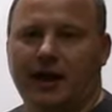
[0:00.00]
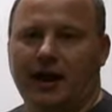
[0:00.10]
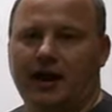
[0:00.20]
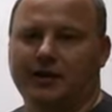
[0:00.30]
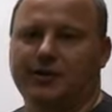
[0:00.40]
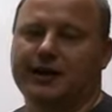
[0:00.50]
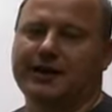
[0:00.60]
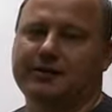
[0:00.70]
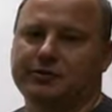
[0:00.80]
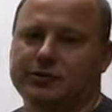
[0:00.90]
And you'd have
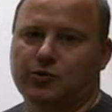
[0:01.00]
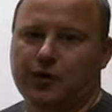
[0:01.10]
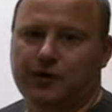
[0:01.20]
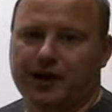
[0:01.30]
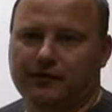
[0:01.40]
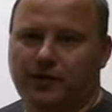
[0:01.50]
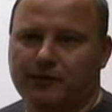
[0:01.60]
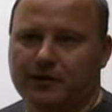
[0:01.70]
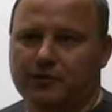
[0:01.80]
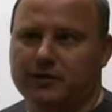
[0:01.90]
to end up a quadratic
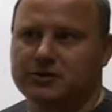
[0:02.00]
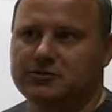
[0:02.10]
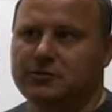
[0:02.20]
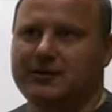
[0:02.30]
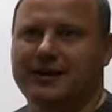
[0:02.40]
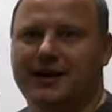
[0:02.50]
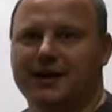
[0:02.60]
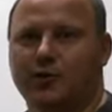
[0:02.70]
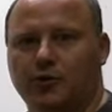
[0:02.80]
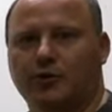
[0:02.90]
formula, which would be
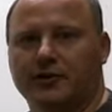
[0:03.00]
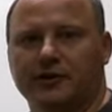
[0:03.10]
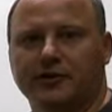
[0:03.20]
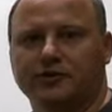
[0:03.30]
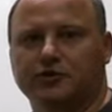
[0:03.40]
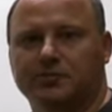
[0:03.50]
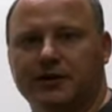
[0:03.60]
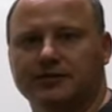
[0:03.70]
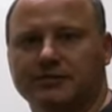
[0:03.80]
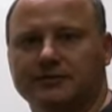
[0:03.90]
kind of cruel and unusual
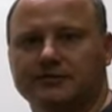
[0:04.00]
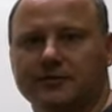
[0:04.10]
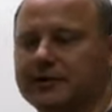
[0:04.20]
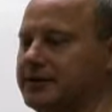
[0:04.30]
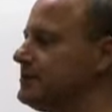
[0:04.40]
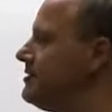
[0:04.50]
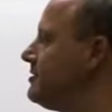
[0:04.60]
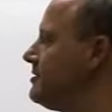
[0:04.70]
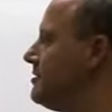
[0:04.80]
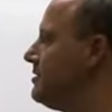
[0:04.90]
punishment because
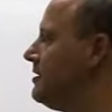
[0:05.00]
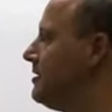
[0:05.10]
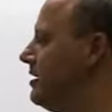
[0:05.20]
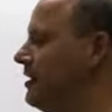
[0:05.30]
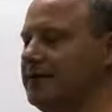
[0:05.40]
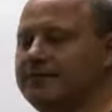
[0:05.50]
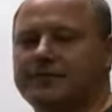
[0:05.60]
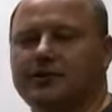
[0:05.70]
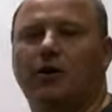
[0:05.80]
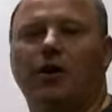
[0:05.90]
it's
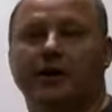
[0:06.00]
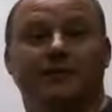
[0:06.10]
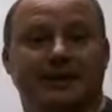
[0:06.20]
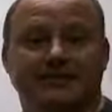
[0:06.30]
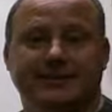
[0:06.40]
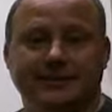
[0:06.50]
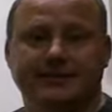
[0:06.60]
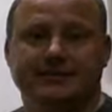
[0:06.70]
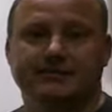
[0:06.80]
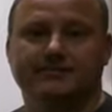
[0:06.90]
hard enough as it
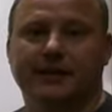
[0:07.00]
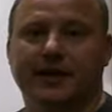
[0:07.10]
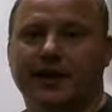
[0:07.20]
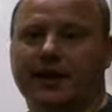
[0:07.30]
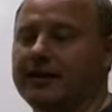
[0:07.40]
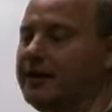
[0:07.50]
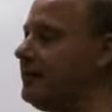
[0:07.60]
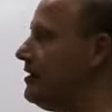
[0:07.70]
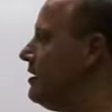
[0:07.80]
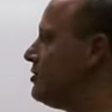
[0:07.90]
is. And
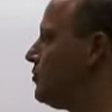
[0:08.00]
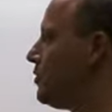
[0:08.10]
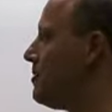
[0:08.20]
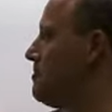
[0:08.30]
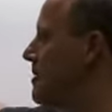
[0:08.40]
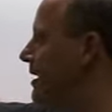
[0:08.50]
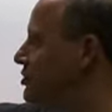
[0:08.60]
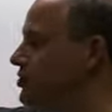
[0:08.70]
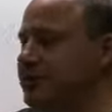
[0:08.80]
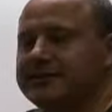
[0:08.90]
so we want to make
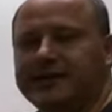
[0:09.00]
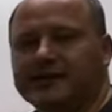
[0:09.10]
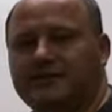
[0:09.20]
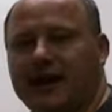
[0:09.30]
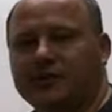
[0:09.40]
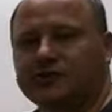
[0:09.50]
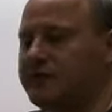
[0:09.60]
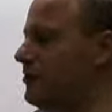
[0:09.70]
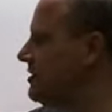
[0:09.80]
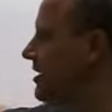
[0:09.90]
sure these things factor.
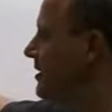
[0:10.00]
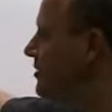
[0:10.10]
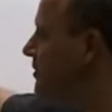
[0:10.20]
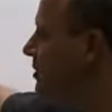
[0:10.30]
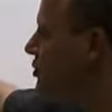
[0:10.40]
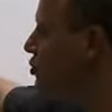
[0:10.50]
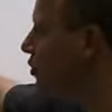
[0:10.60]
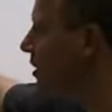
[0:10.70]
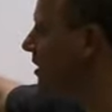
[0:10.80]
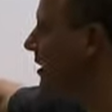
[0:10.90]
So if you're sitting there
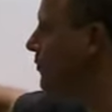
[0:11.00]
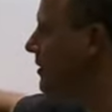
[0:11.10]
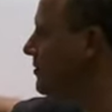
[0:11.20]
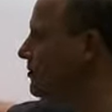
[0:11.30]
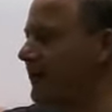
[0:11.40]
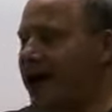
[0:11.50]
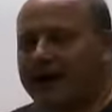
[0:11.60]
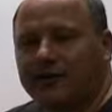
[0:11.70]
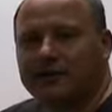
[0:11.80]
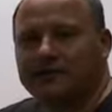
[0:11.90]
struggling with
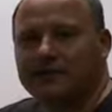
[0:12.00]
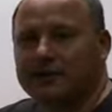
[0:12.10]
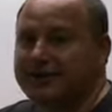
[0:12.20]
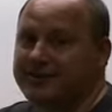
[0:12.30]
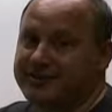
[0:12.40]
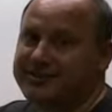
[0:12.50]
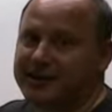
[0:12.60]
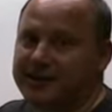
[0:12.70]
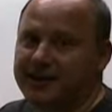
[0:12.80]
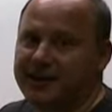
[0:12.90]
factoring them, you're just
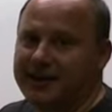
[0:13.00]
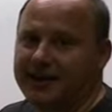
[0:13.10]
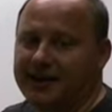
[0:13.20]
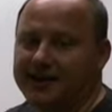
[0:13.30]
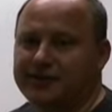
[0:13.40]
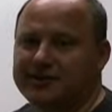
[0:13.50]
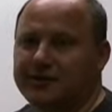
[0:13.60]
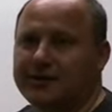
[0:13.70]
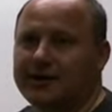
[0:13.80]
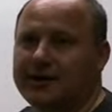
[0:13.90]
not, and you
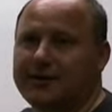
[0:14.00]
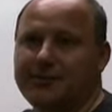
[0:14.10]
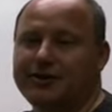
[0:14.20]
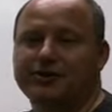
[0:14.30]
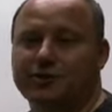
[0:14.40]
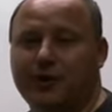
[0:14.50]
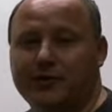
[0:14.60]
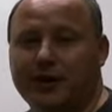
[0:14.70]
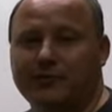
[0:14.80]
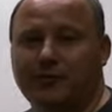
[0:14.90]
say, well, I'm going to use a
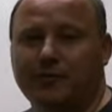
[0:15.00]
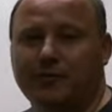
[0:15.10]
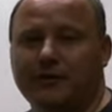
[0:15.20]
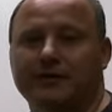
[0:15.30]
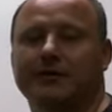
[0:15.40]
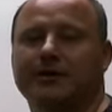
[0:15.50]
quadratic formula.